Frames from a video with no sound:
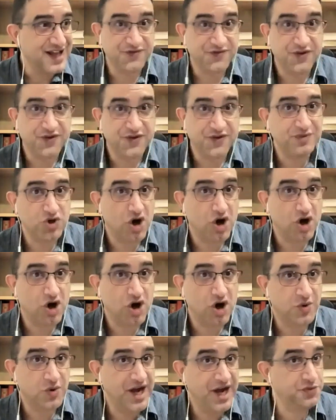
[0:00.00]
is for them to
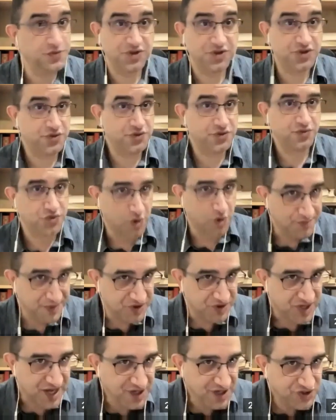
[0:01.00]
all be quiet, which
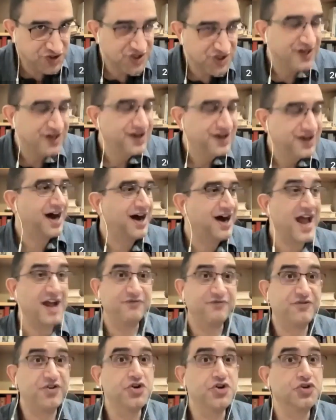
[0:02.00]
won't be the case,
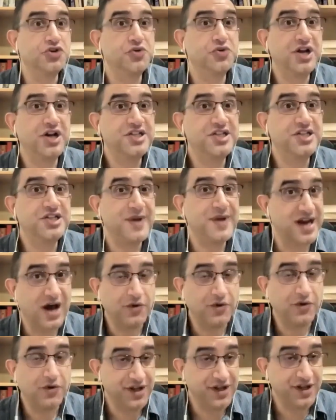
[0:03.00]
and for you to really speak
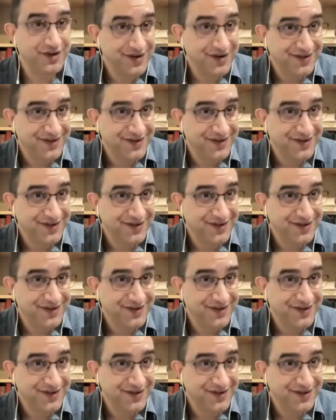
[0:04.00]
loudly.